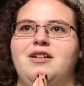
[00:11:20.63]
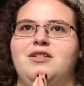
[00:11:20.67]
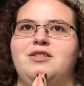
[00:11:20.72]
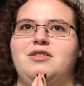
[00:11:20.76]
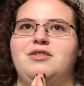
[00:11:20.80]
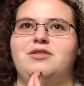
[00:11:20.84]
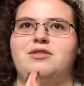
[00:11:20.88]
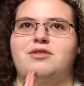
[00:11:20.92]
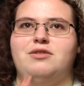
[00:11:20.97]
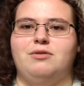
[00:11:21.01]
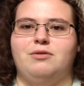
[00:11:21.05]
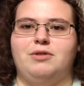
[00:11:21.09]

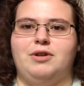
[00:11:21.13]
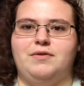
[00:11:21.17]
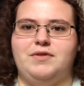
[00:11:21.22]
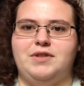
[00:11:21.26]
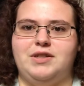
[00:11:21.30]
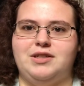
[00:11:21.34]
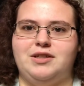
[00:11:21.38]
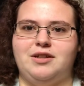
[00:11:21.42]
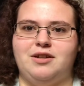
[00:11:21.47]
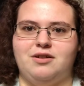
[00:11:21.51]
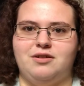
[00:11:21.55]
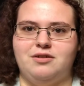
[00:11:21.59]
to show off
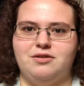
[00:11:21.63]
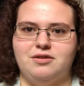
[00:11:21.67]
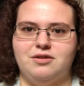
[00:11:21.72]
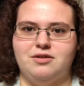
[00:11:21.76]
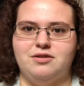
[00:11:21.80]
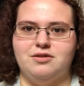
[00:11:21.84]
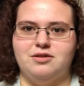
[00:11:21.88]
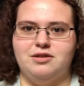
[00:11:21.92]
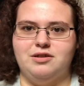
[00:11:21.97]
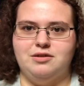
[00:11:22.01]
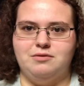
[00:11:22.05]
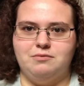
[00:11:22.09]
these
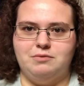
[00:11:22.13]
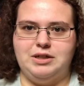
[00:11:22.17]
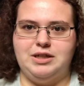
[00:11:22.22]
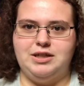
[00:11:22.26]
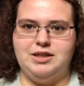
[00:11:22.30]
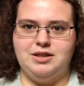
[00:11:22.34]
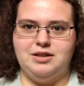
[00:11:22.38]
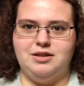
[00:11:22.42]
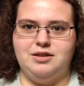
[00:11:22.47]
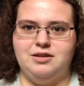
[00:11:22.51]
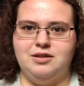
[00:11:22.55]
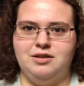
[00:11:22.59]
characters in the
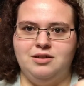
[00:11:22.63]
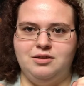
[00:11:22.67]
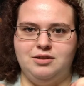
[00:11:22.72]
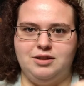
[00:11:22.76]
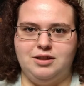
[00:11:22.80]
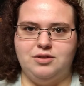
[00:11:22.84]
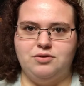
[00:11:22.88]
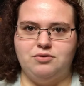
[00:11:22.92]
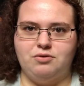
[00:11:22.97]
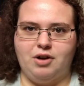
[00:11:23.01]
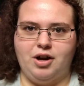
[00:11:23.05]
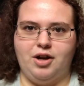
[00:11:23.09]
way
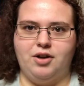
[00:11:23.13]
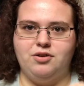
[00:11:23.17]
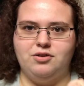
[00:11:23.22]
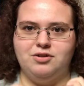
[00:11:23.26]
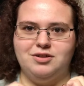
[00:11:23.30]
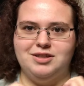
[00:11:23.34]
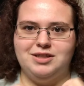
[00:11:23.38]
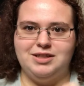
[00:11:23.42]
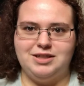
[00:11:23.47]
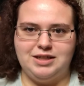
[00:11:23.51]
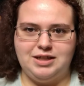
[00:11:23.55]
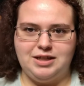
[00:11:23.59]
these
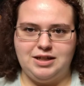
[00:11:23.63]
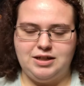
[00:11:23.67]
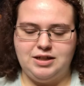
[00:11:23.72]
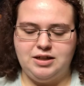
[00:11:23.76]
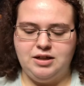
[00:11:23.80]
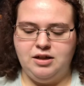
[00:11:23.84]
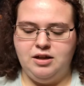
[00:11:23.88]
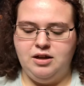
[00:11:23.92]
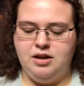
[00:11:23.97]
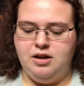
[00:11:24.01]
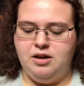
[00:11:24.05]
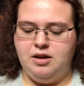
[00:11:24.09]
writers did.
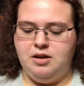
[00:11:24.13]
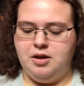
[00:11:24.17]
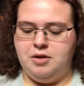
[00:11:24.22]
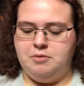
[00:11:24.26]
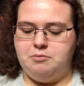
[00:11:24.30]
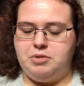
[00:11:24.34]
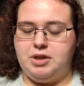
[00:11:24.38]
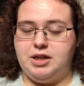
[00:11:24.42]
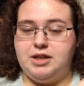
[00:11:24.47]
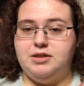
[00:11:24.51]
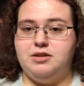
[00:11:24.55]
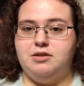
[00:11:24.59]

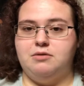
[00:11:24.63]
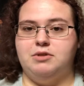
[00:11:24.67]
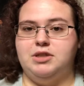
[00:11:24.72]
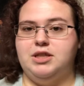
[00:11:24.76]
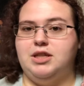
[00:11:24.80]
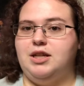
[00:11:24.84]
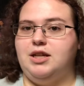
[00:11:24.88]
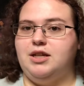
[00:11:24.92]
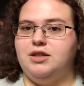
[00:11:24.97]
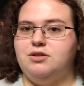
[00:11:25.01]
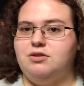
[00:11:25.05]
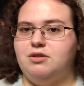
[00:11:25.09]
Plus, there was
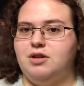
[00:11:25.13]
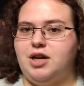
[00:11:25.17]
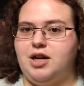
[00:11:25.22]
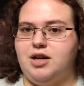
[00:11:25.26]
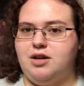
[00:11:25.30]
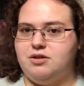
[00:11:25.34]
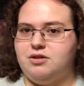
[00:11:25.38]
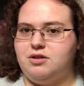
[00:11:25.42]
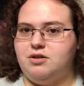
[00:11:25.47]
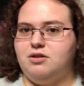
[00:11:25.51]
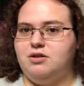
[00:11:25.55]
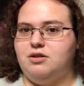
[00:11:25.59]
an extra
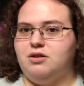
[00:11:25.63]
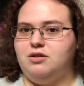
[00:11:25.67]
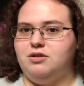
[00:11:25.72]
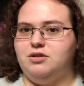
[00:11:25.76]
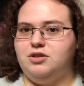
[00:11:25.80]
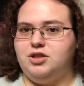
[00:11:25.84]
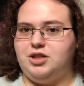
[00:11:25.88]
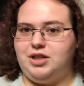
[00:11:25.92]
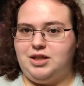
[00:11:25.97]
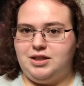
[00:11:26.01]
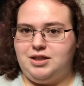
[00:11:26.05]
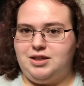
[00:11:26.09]
character
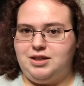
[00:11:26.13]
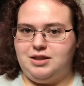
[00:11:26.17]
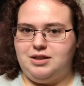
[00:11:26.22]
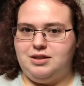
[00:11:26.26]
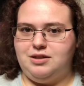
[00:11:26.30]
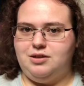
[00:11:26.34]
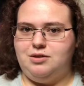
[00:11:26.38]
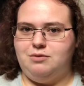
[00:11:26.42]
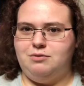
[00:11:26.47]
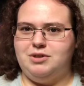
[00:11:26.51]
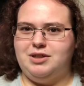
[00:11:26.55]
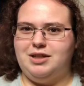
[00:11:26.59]
called
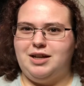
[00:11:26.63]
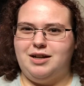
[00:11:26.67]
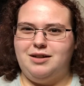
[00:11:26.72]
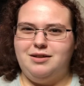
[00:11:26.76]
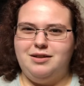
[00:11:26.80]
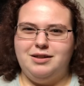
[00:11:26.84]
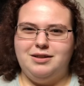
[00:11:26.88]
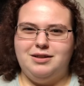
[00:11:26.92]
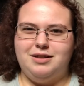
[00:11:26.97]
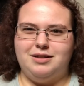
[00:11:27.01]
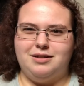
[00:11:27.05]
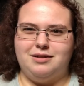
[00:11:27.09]
Jenkins, who was kind of
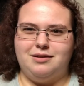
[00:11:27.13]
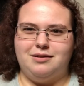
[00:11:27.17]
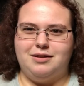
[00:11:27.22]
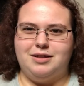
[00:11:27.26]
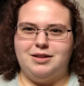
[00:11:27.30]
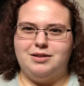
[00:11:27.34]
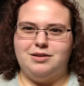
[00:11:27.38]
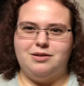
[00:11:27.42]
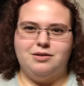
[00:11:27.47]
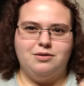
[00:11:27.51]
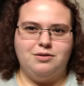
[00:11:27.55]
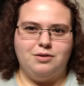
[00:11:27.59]
like the
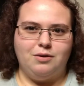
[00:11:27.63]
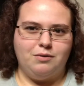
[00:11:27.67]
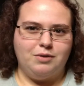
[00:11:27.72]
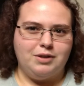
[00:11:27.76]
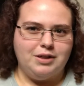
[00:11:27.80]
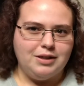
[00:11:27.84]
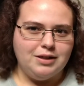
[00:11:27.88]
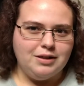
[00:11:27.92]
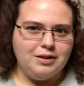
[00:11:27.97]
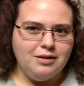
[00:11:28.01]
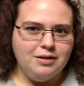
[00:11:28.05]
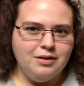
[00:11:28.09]

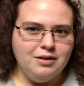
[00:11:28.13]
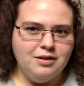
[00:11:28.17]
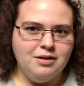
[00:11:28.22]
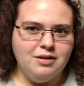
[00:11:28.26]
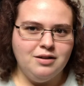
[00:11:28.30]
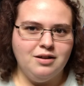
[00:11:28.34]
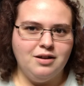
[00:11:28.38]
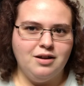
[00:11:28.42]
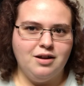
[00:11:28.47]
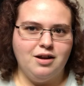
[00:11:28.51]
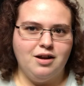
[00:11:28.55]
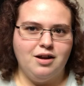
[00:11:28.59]
custodian.
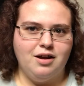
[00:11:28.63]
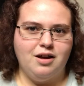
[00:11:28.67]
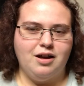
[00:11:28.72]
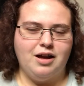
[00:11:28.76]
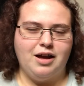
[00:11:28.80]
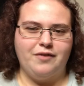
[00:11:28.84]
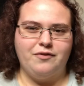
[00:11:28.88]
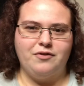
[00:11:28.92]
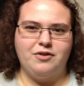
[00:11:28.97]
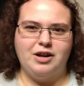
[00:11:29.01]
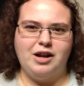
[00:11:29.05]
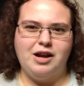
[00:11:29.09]

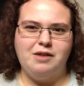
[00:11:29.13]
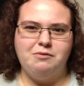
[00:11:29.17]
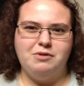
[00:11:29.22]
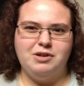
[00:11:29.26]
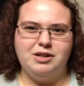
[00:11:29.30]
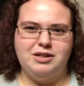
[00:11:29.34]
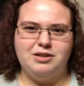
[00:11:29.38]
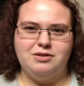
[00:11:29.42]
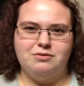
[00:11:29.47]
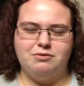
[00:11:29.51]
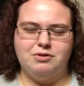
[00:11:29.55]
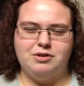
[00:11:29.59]
I forgot
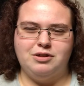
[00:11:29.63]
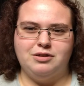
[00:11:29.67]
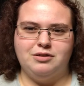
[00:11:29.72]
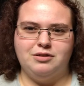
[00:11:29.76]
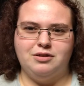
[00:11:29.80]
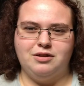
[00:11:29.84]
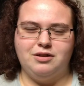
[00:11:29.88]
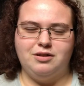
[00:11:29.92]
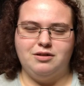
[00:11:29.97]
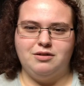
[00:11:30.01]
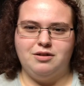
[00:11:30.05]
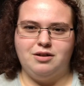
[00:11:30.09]
what his
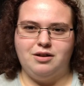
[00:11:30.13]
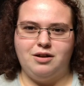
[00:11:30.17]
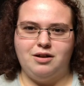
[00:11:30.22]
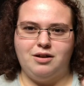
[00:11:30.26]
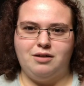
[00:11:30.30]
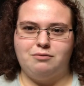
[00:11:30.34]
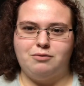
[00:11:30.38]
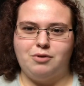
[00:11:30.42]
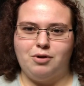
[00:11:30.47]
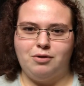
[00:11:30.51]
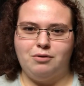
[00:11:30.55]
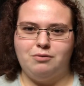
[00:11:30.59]
real
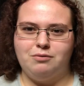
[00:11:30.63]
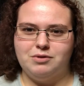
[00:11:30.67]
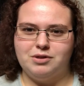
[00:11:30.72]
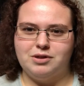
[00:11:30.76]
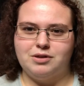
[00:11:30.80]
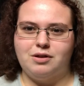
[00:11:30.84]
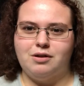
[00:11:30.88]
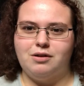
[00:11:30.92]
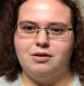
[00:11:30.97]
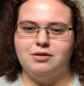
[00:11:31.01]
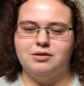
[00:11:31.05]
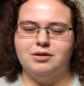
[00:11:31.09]
role was
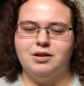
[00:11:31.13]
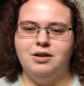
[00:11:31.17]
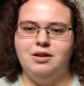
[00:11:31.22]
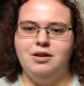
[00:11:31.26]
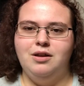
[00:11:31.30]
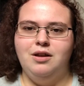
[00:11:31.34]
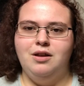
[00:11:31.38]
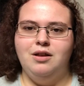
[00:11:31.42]
called,